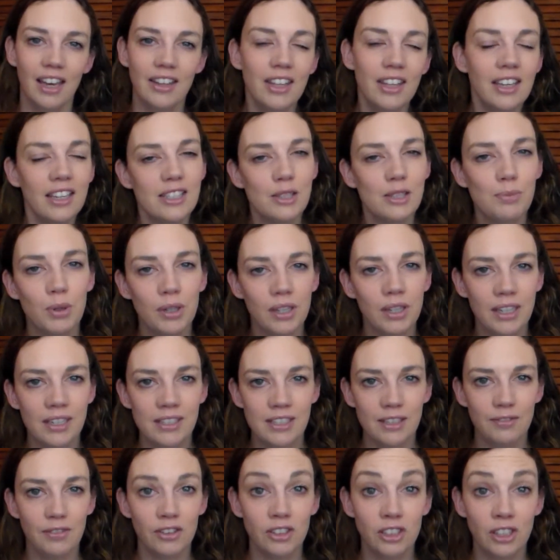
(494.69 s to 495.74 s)
I think it's pretty
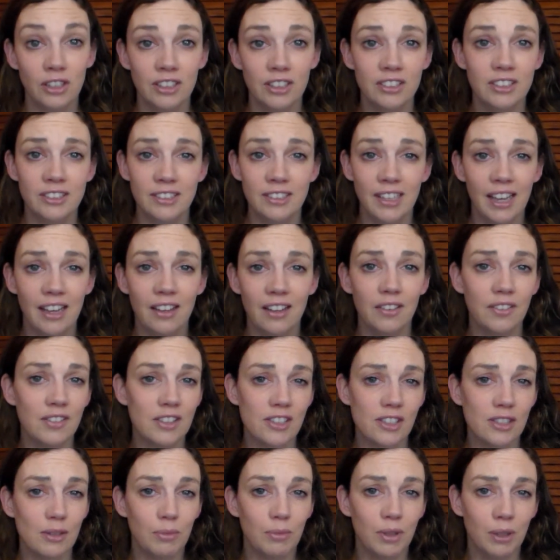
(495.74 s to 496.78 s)
easy for Donna to tell that
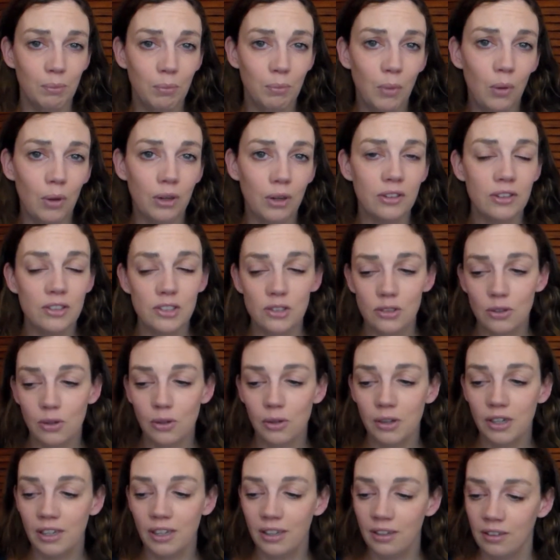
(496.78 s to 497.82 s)
there's something more to the
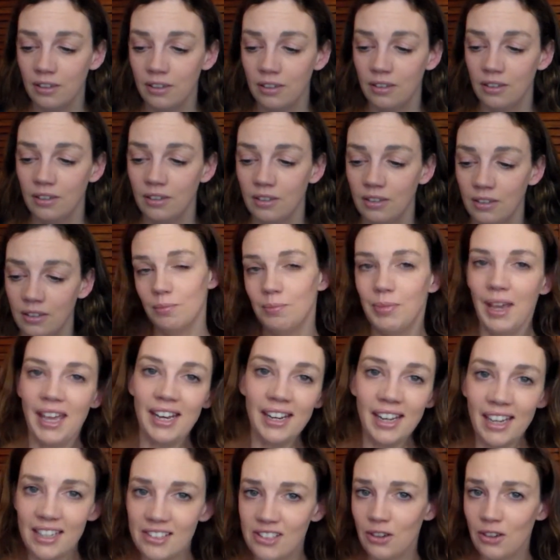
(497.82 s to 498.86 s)
story.
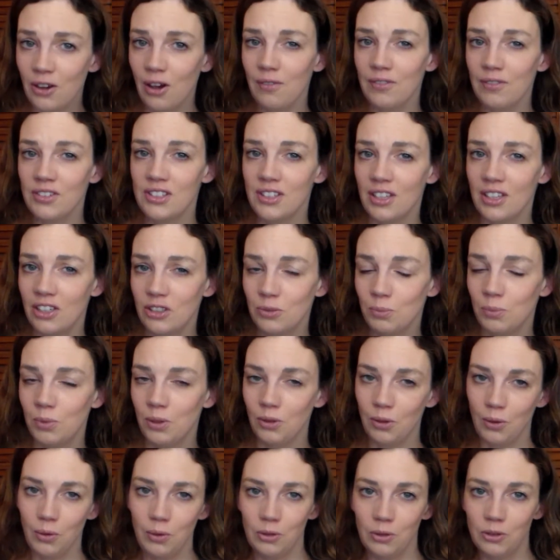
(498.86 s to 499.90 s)
Ben has a conversation
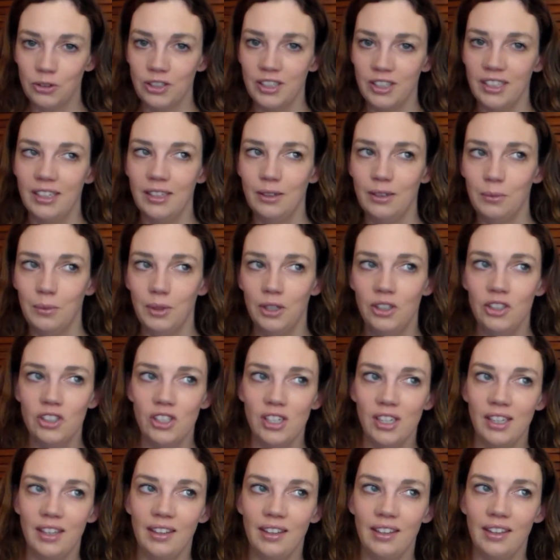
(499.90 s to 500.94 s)
with Audrey in which
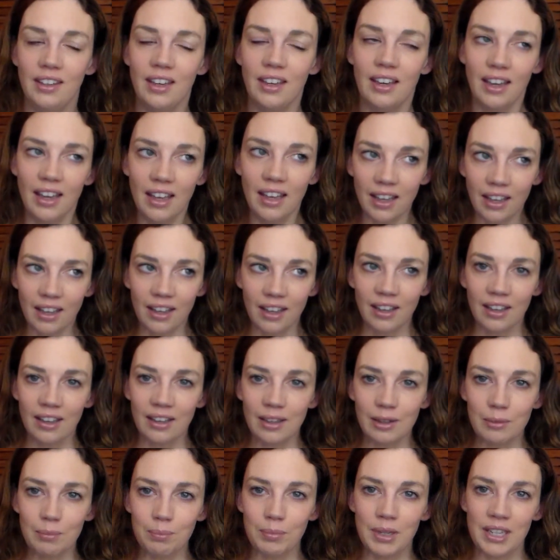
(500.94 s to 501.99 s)
he
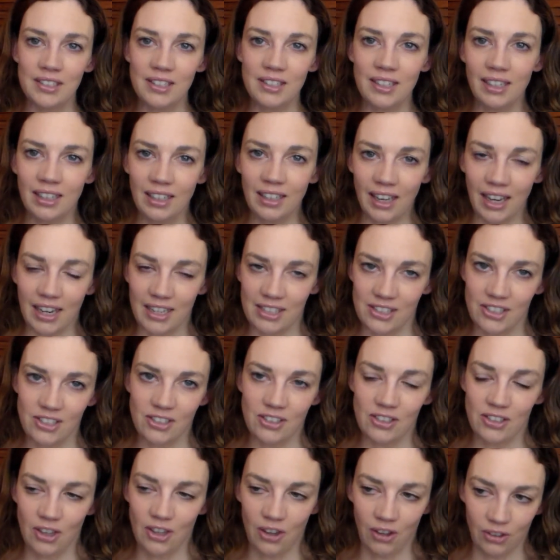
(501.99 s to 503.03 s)
basically
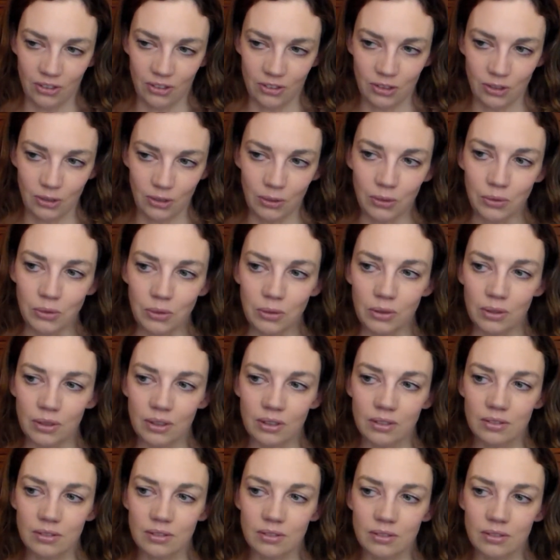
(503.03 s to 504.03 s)
asks her to